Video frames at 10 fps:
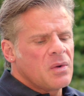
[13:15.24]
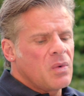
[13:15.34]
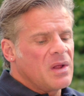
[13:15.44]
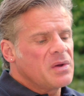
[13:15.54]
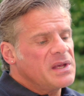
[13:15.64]

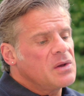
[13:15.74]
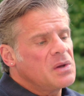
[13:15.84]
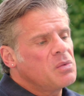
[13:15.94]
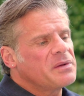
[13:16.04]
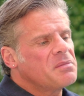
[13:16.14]
Well, it,
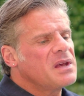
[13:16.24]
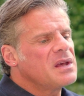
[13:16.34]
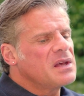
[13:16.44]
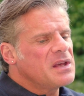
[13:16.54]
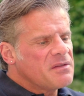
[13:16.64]
will
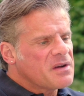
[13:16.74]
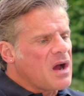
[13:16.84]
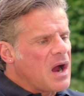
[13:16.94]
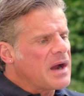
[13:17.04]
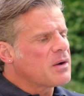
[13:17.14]
be even
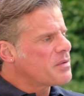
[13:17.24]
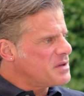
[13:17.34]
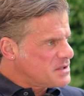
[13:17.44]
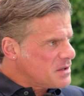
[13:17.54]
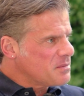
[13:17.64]
higher with
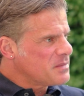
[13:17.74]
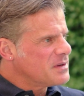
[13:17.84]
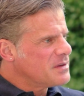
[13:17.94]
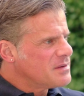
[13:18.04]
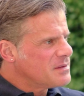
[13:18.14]
the serum,
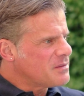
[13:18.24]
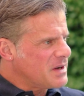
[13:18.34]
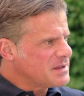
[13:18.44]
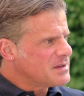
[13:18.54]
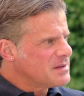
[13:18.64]

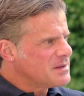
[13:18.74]
right?